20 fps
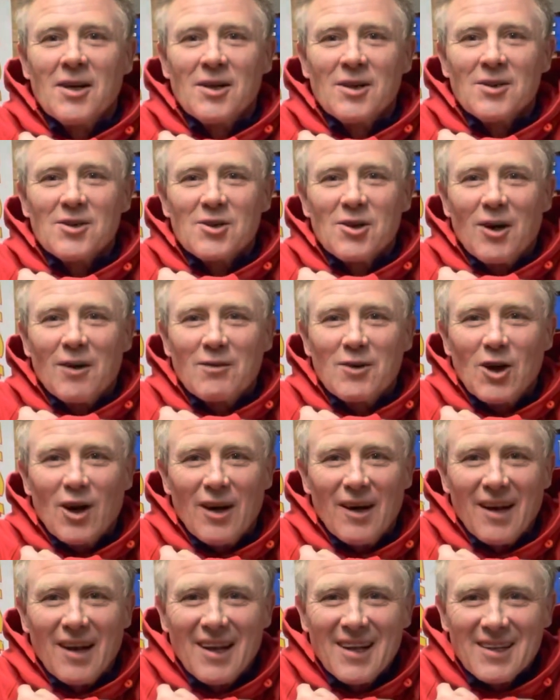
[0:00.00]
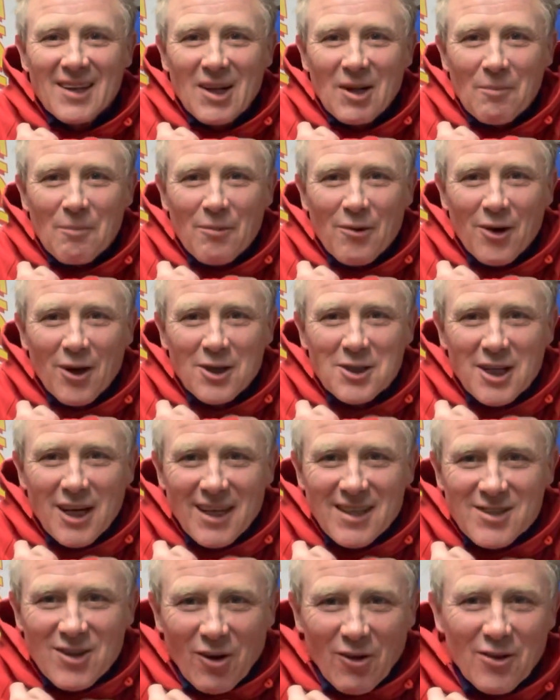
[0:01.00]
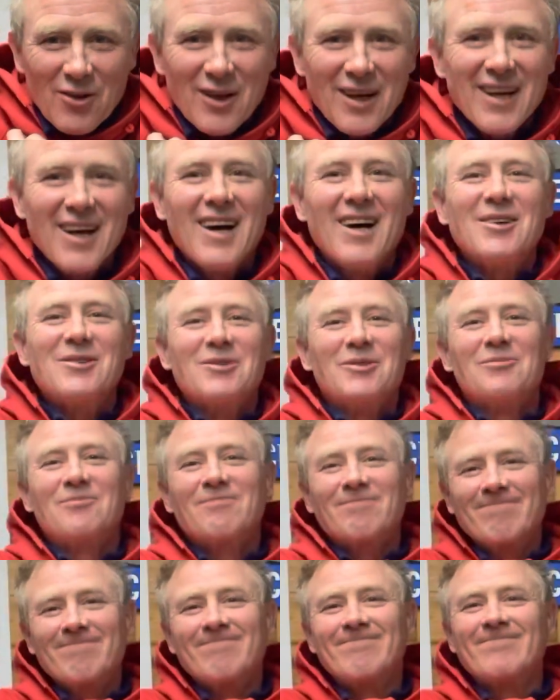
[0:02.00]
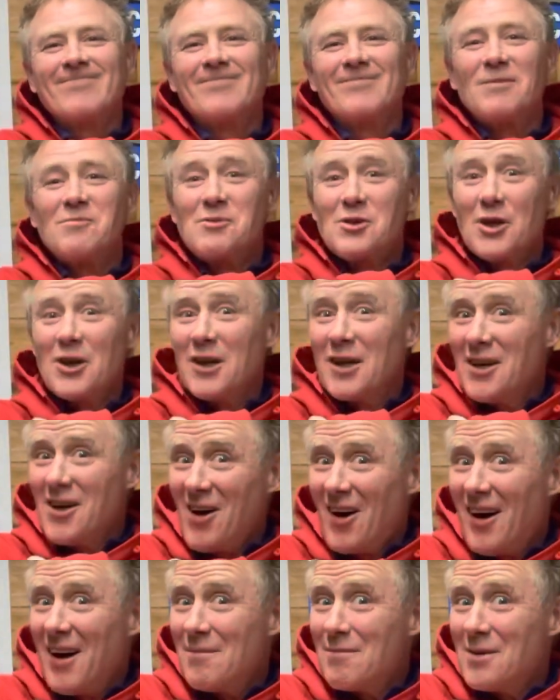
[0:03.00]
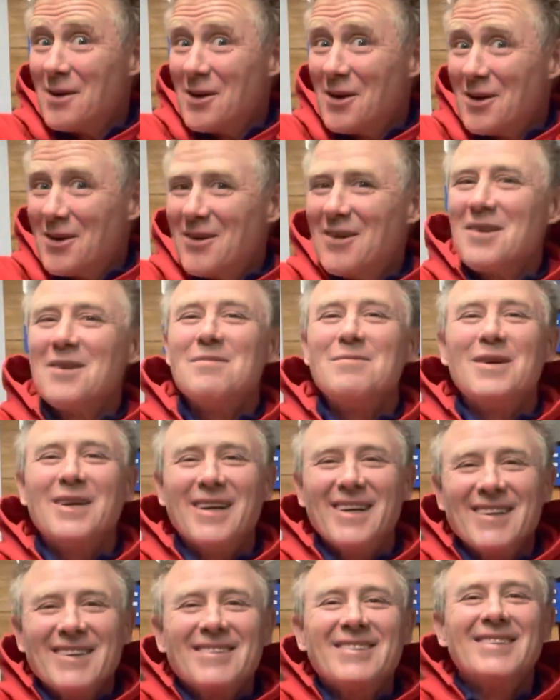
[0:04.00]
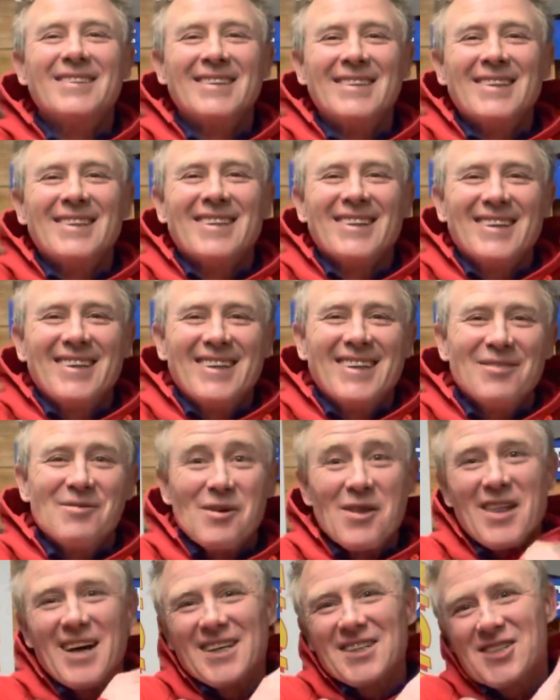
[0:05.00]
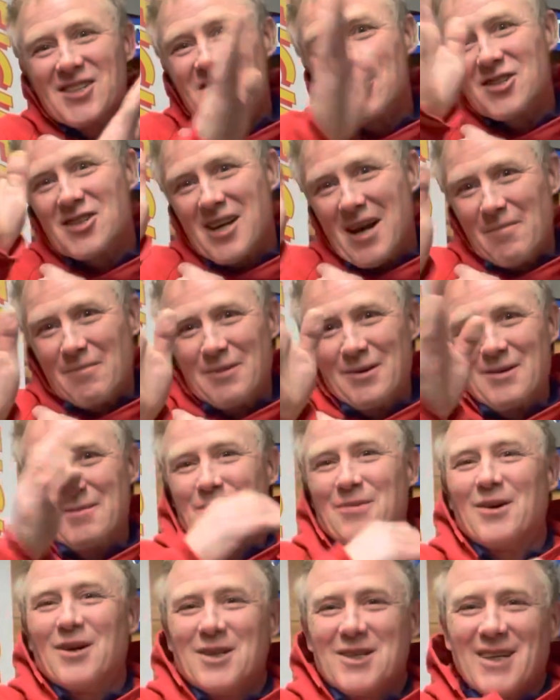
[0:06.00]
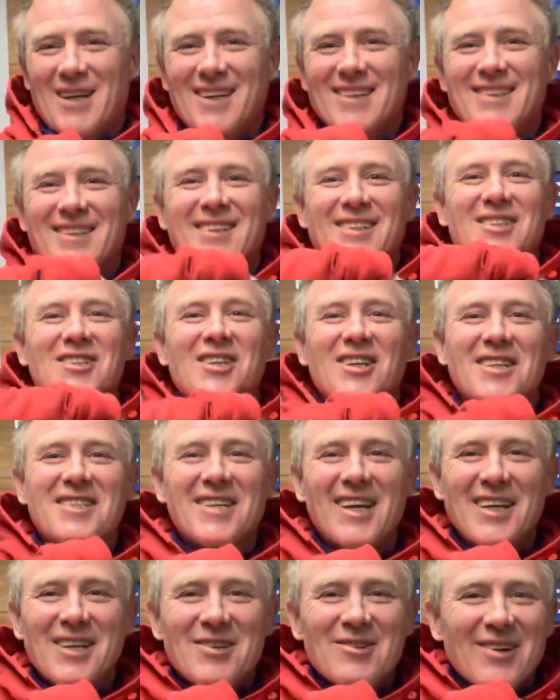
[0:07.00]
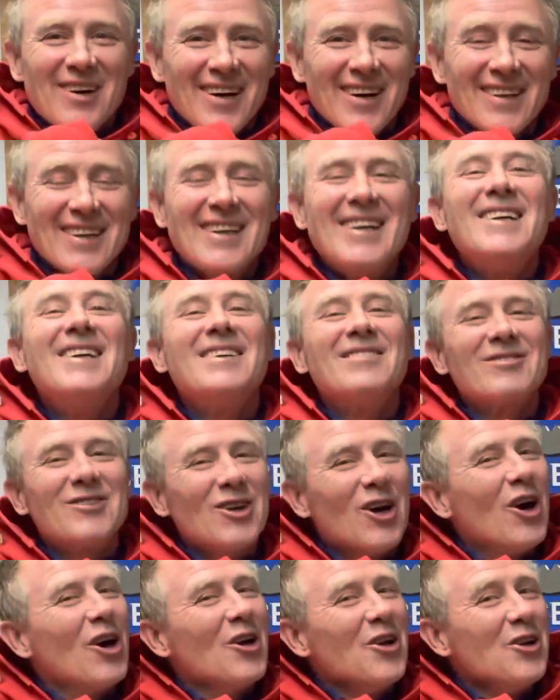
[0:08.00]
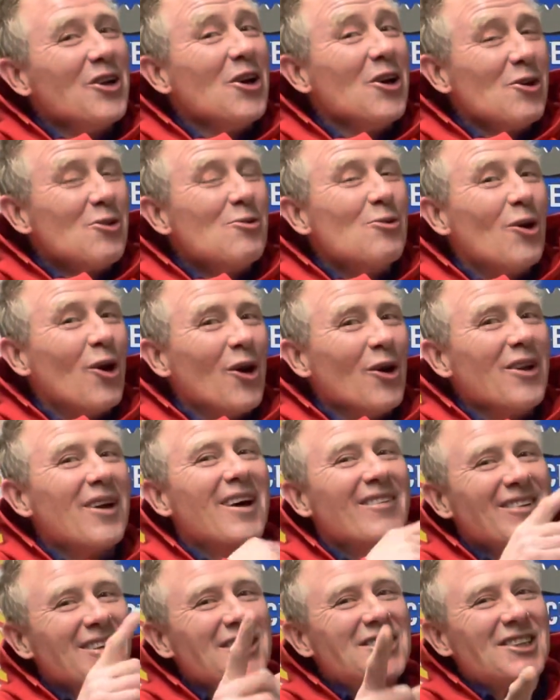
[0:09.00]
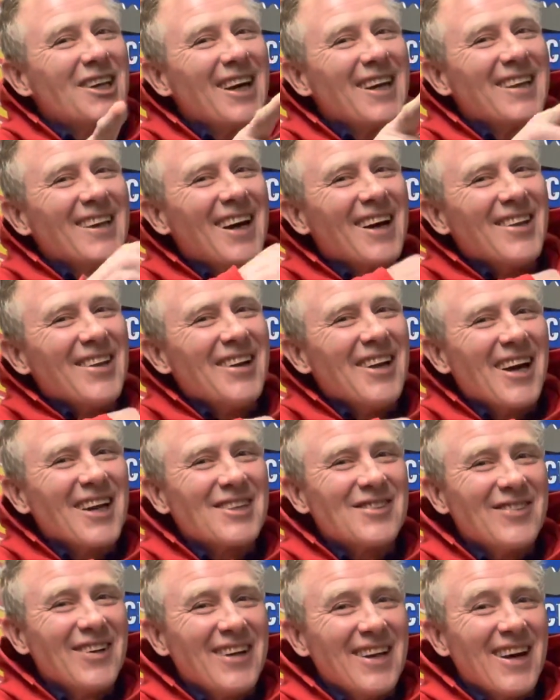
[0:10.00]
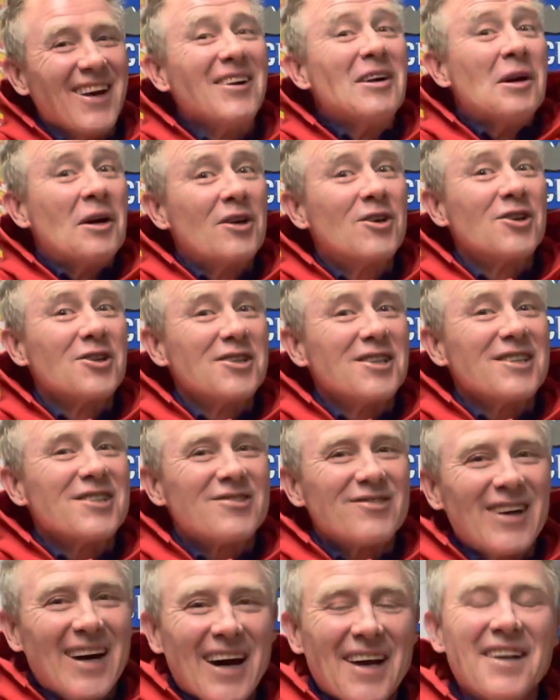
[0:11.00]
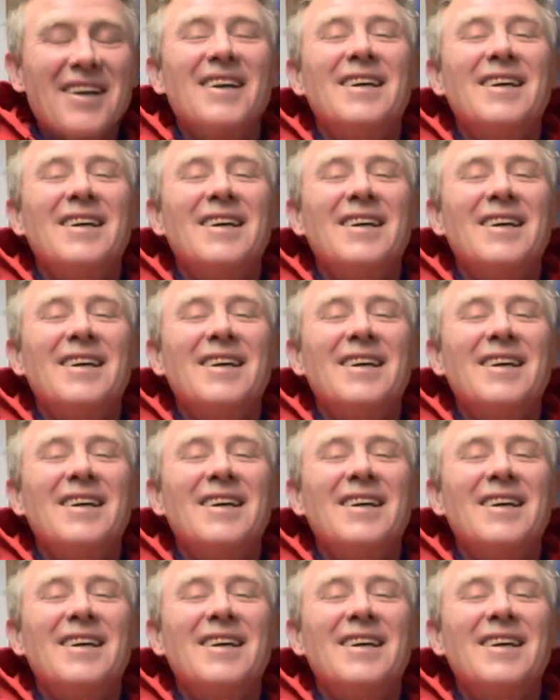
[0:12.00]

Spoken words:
So I've got a little project on the go. I'm doing a night burner at the minute, but that's a separate project and it's going to take a while. Got a new one. I'm going to show you that in the next video because it's rad.